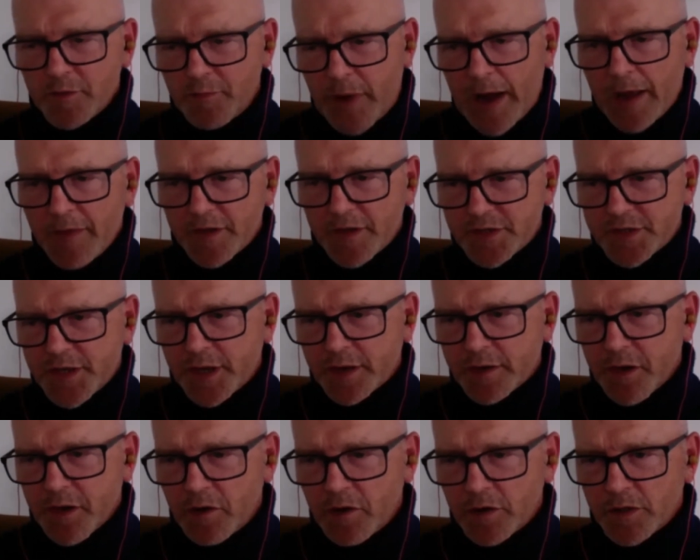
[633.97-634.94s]
by this
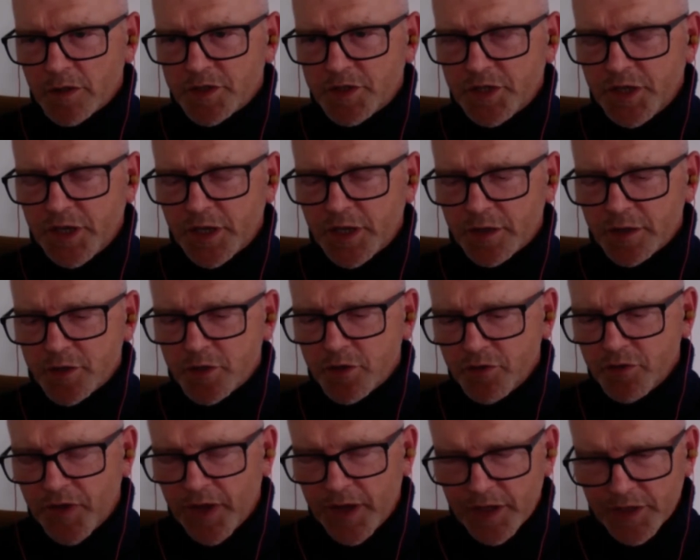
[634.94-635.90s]
technology can do
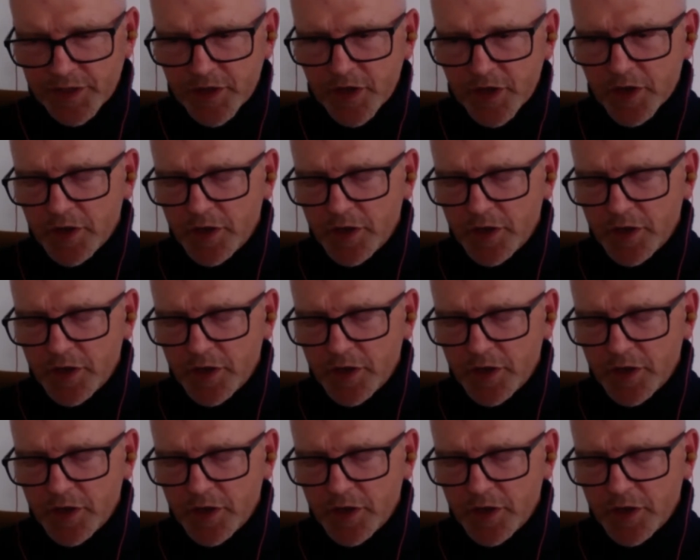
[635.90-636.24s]
things that